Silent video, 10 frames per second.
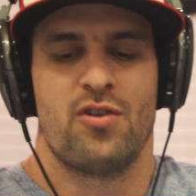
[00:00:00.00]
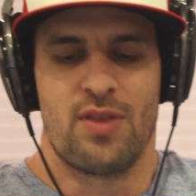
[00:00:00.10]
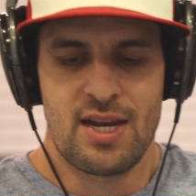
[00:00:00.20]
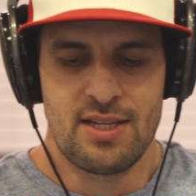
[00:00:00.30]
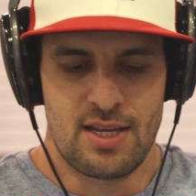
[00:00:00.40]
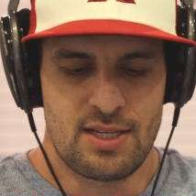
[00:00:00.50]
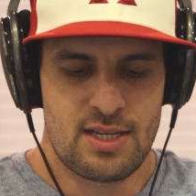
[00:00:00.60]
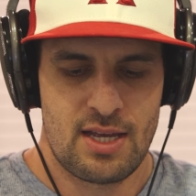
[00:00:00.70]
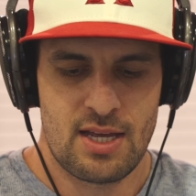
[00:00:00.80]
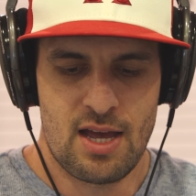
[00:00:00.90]
So that is it.
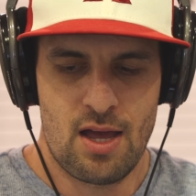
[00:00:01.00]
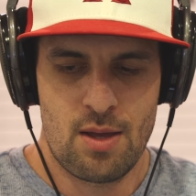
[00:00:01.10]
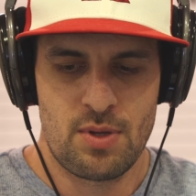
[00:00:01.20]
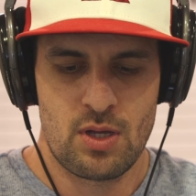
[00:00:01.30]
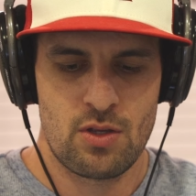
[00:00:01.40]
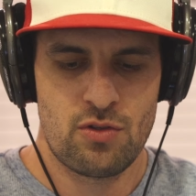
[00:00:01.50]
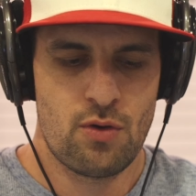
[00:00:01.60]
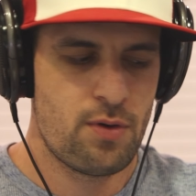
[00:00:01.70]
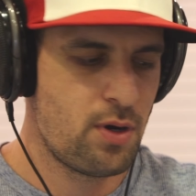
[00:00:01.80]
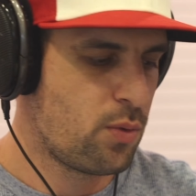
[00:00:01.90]
Um, so
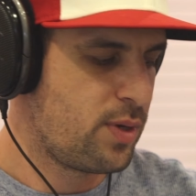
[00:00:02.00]
far,